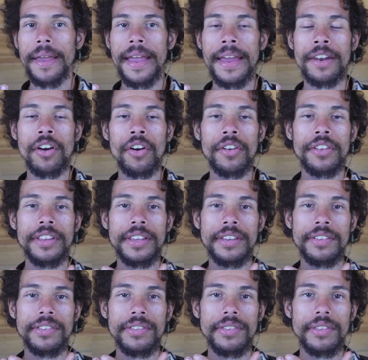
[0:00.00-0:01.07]
and all
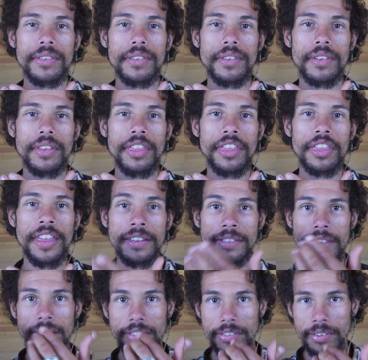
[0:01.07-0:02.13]
these
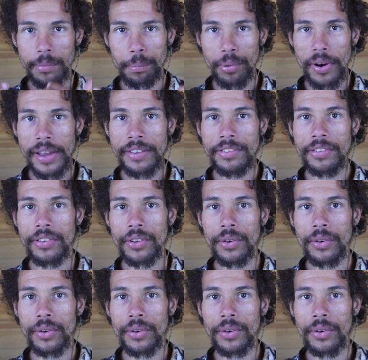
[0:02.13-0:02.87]
things that suppress